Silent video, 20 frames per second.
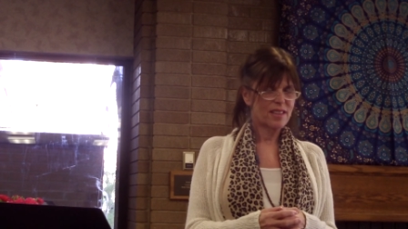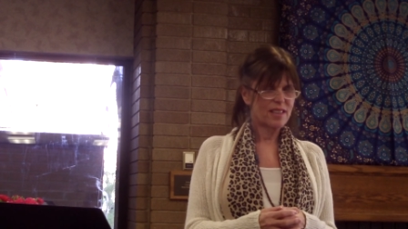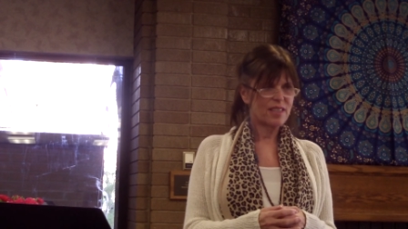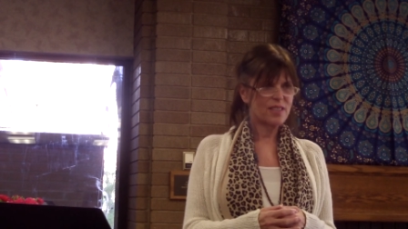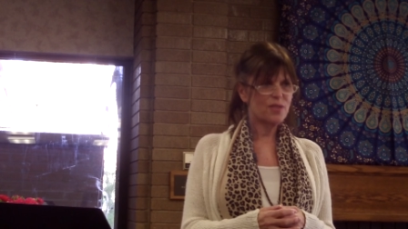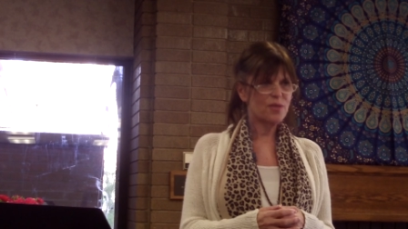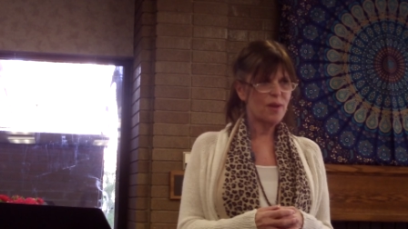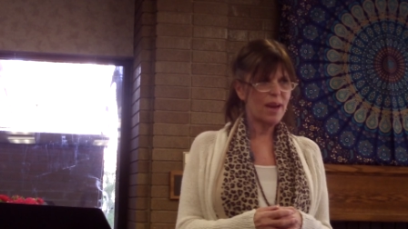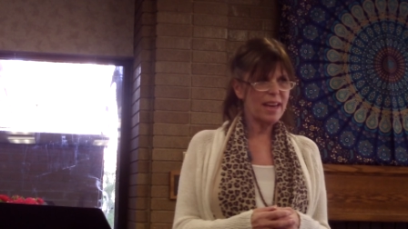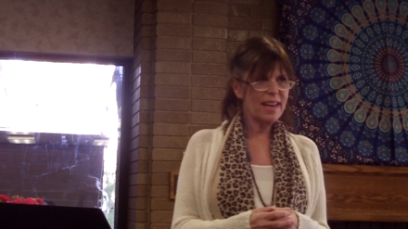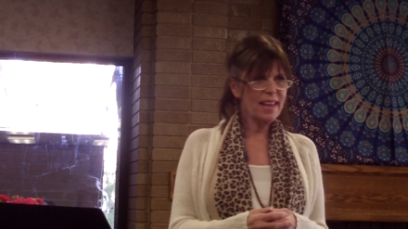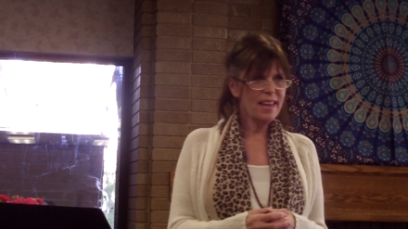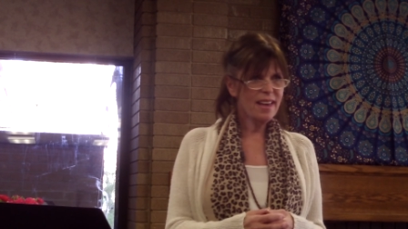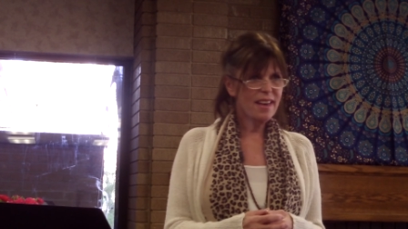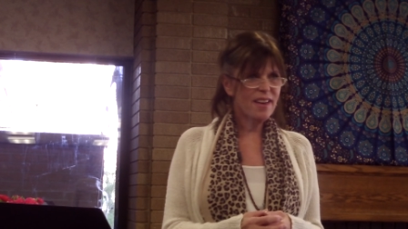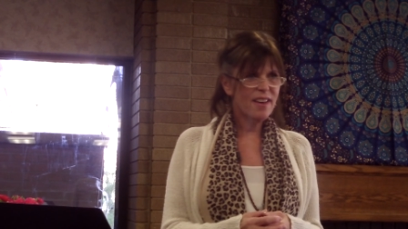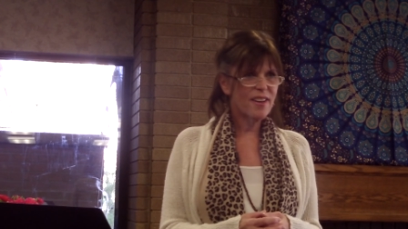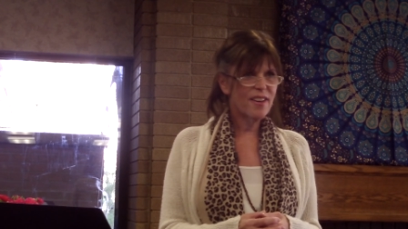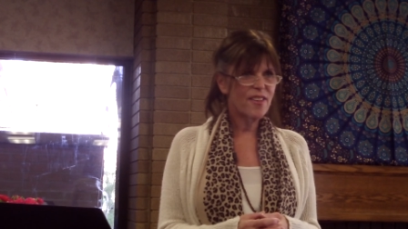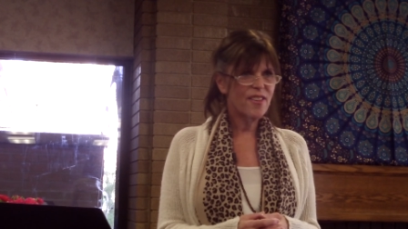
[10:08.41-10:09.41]
It's right
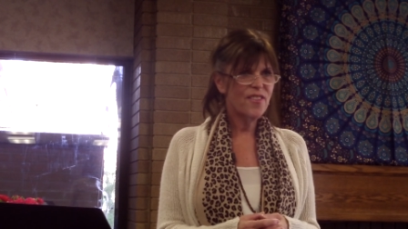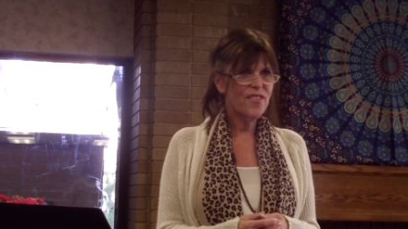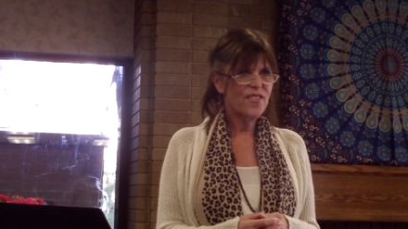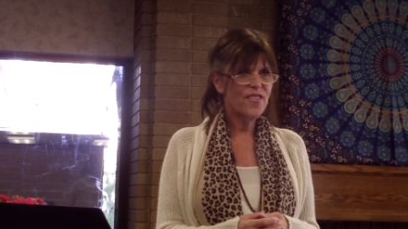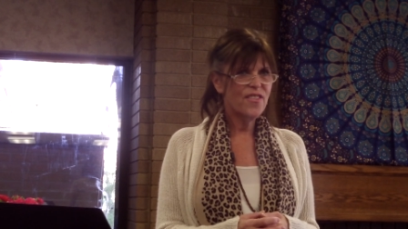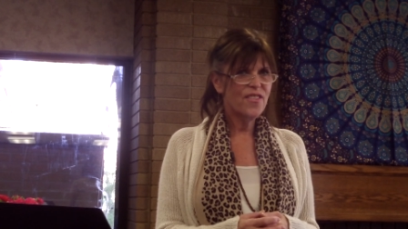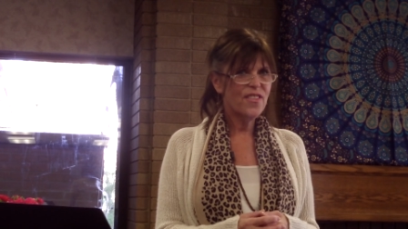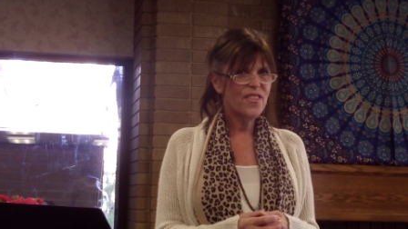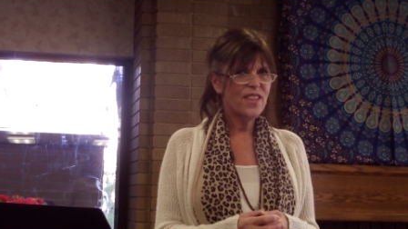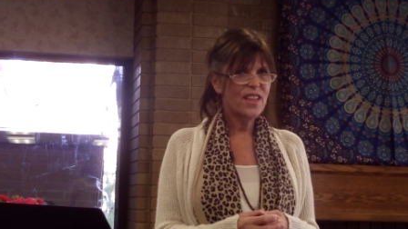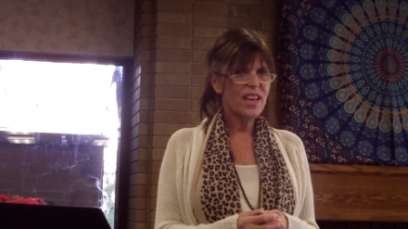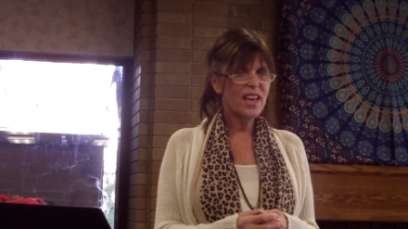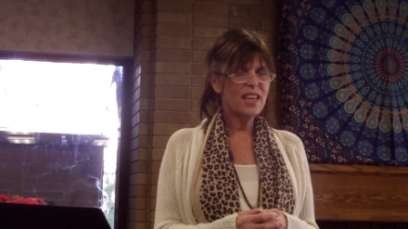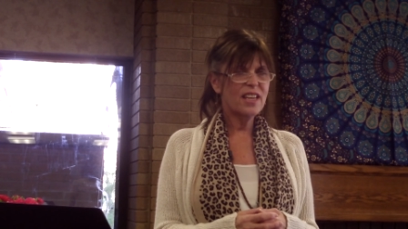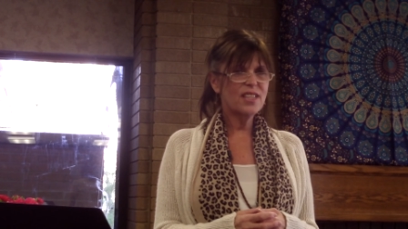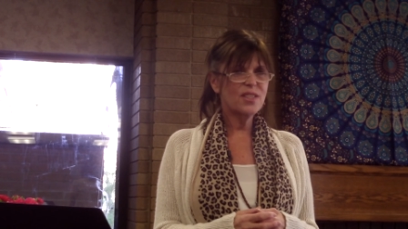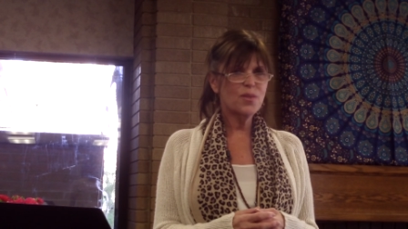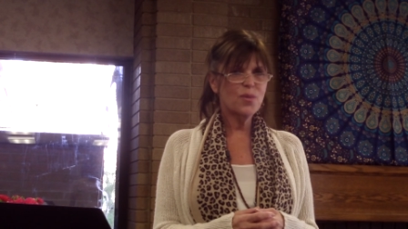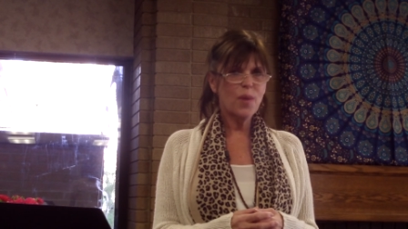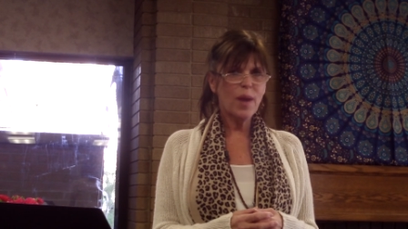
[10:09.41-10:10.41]
here,
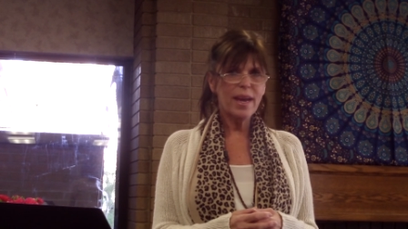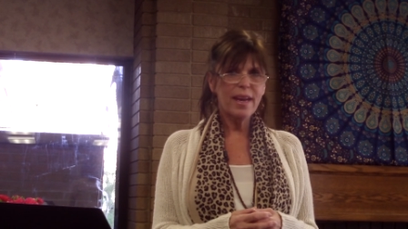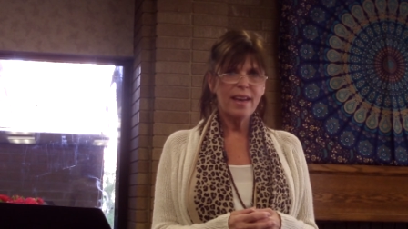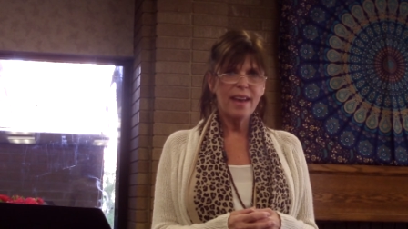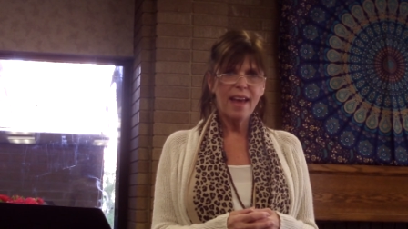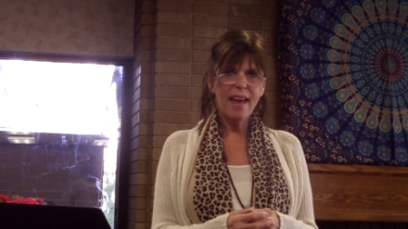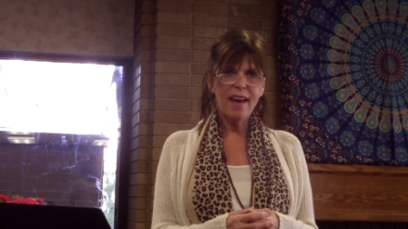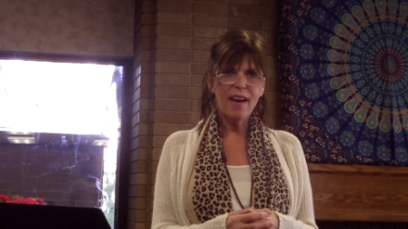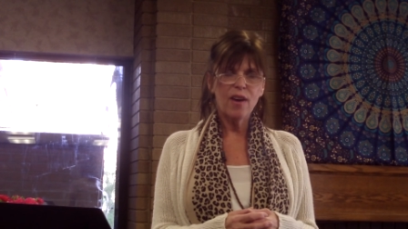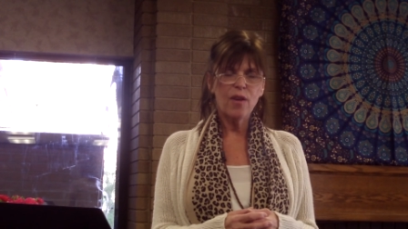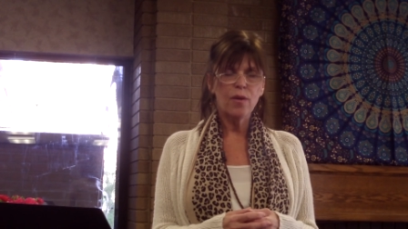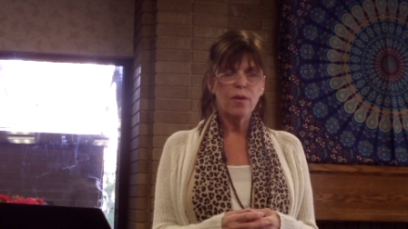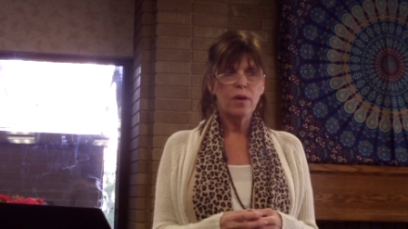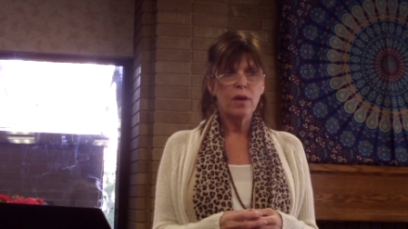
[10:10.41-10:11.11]
and it's right now.